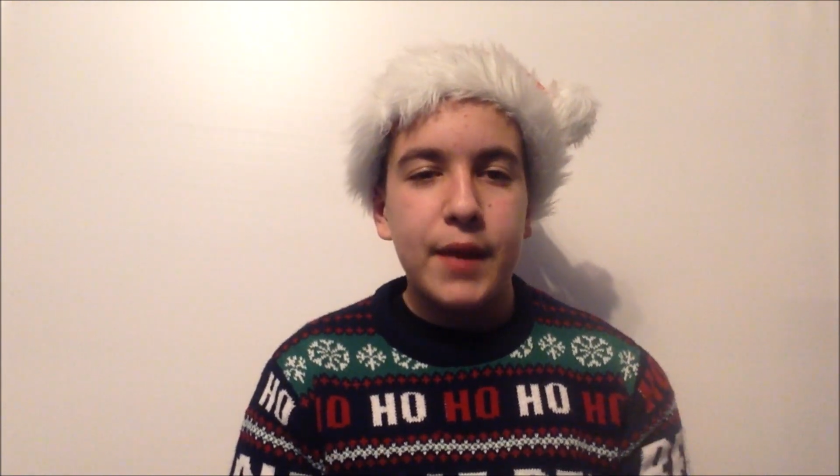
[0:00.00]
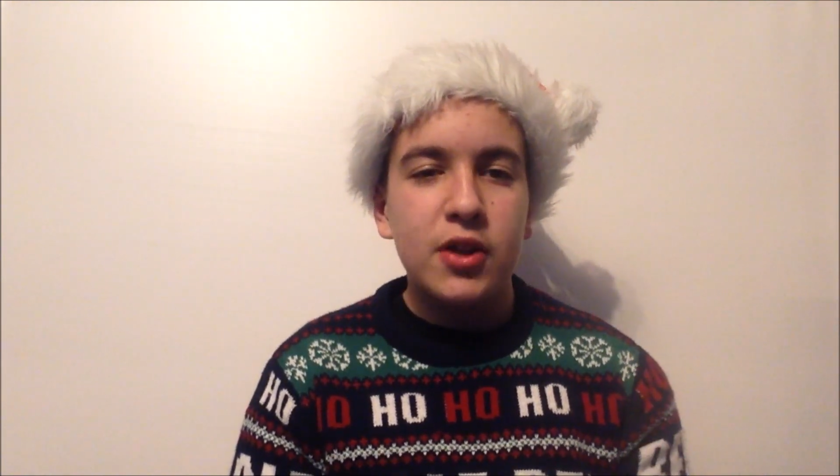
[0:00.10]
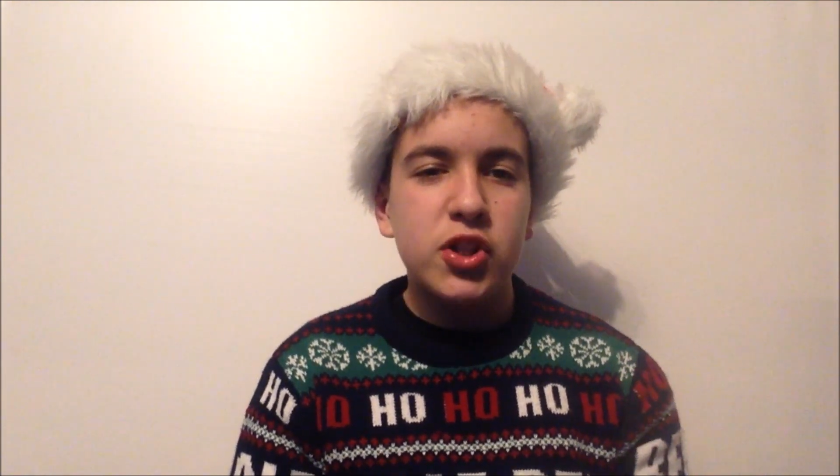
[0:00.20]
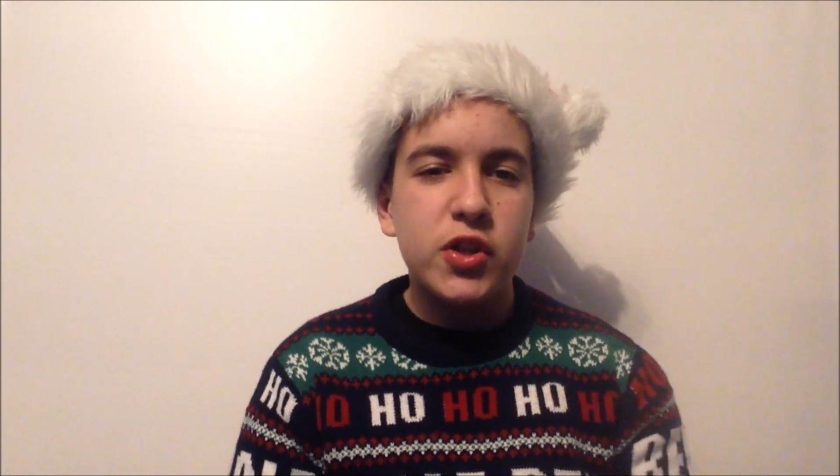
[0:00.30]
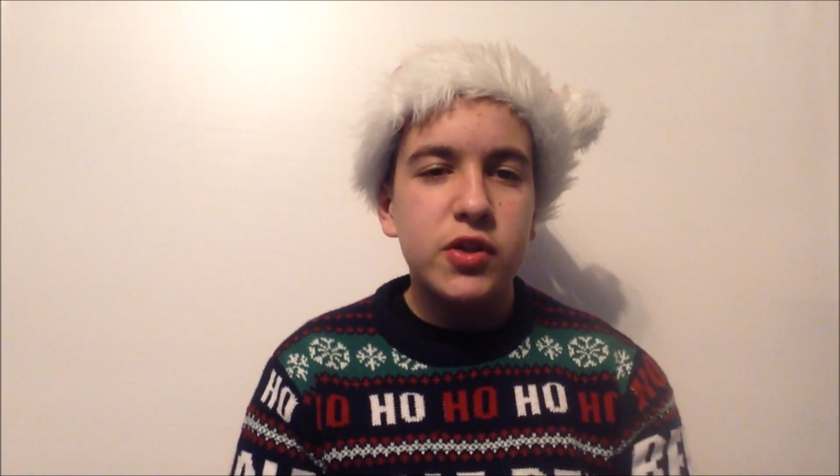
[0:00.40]

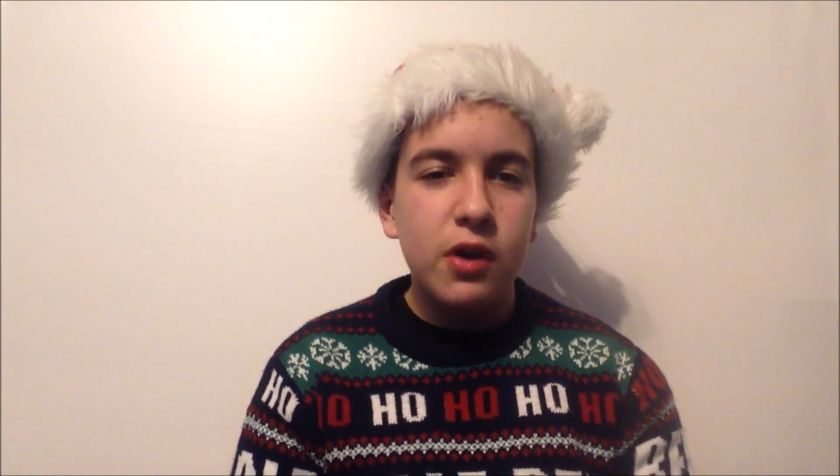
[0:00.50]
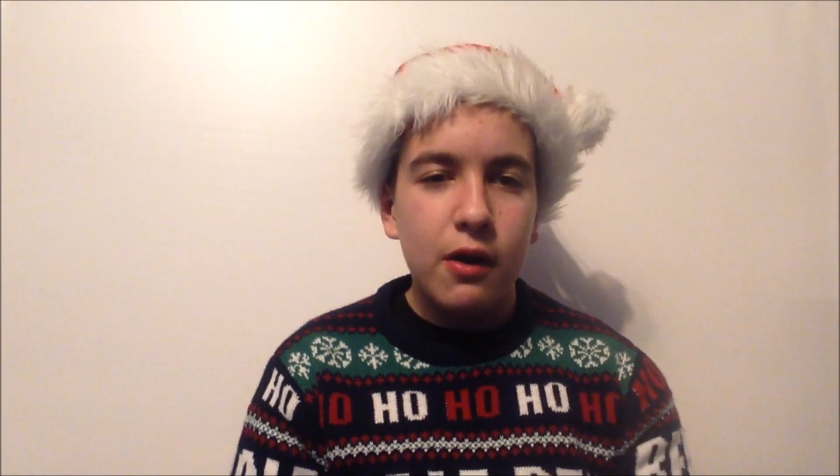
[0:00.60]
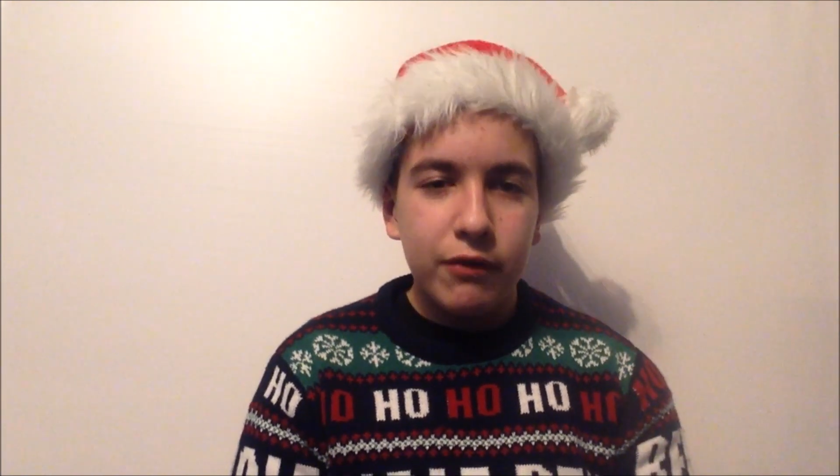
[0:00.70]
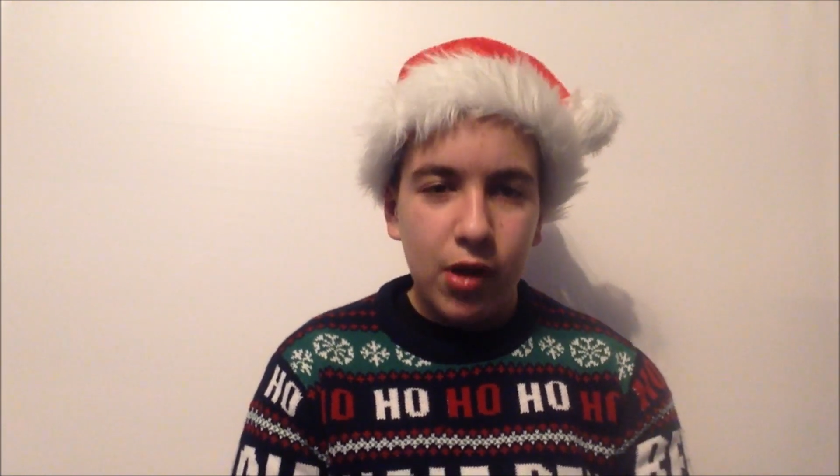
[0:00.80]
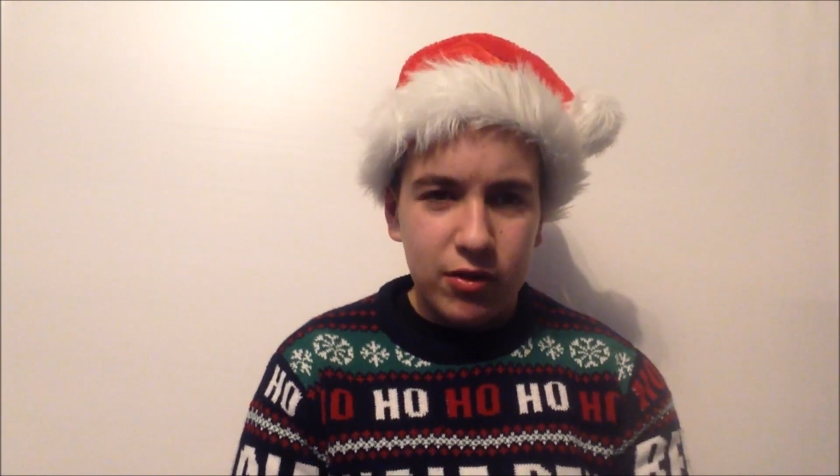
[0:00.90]
I just sort
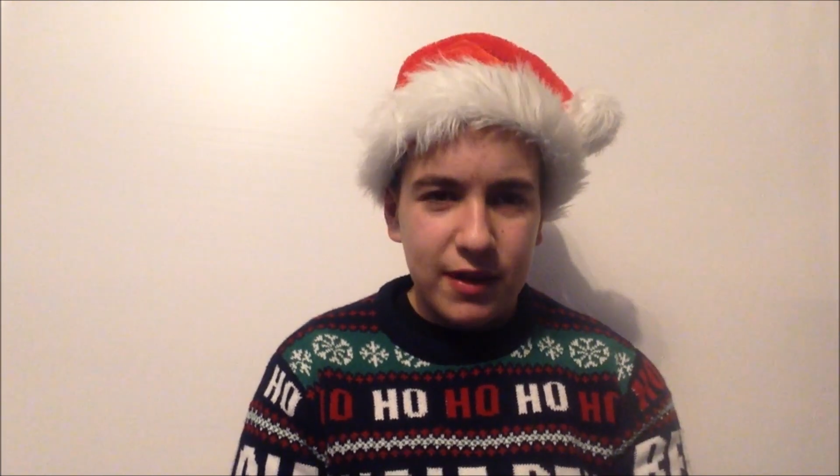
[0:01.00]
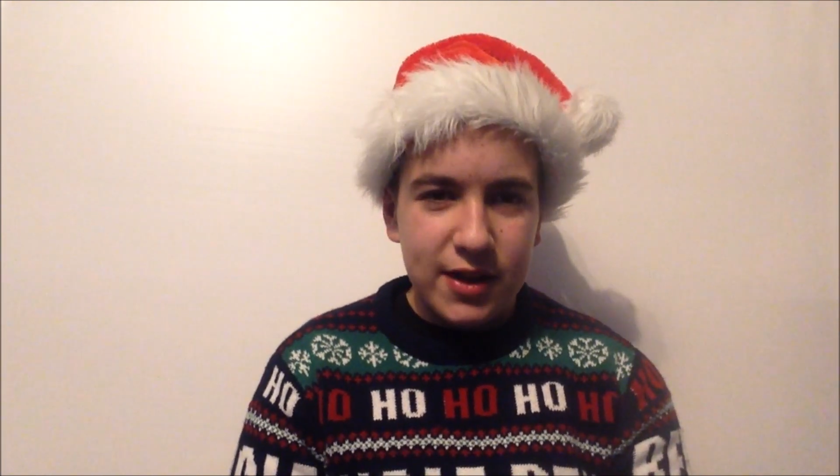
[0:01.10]
of lost